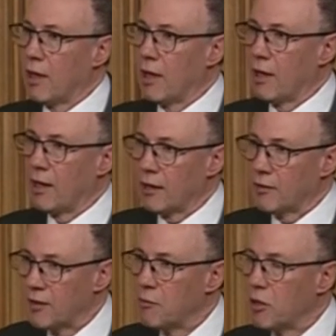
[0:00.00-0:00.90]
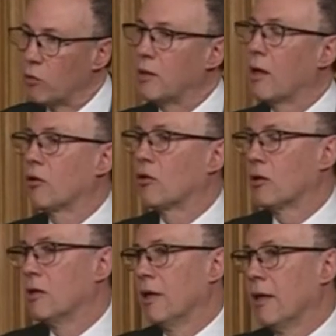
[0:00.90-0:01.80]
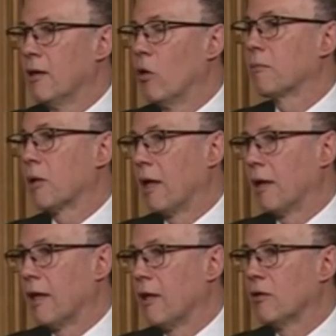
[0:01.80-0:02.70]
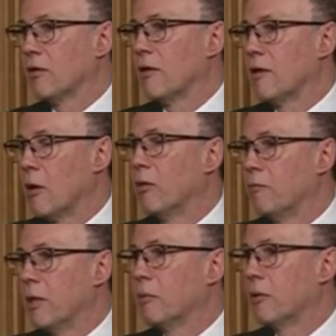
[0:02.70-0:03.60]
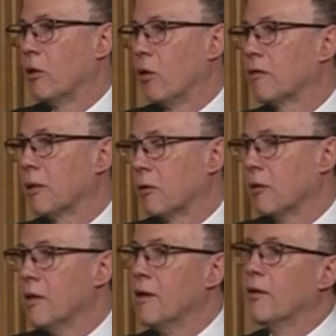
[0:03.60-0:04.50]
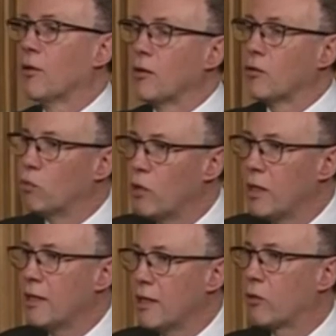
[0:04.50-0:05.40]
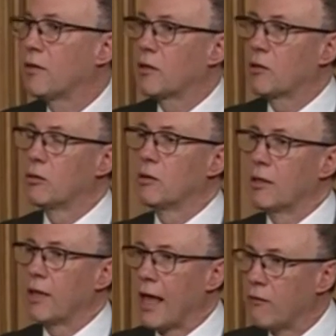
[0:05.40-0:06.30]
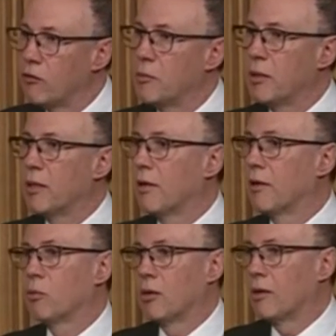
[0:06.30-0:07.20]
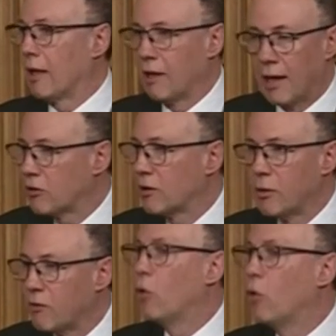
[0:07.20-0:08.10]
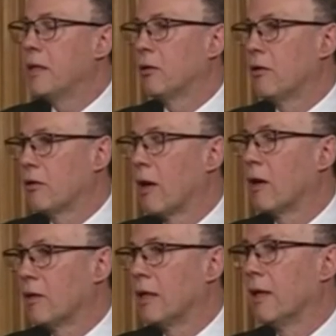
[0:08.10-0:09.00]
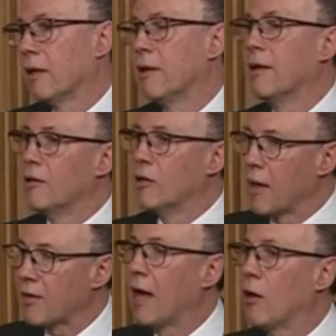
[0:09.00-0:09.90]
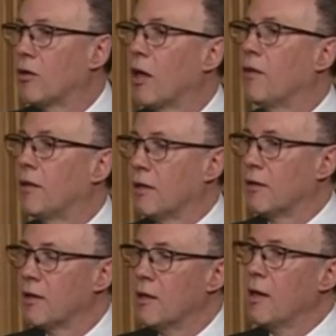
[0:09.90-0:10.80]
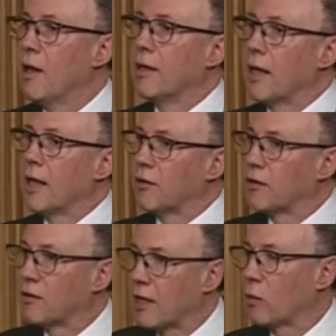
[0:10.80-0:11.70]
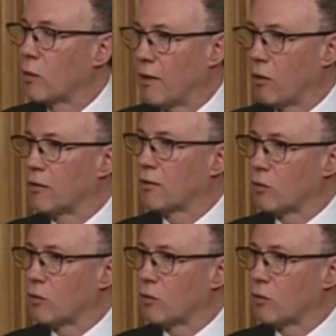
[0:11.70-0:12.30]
a similar reduction in hospitalisations and the number of people in hospital. So it's really critical that everybody does what actually we've all been doing throughout the year, no matter how tough it is, and stick with those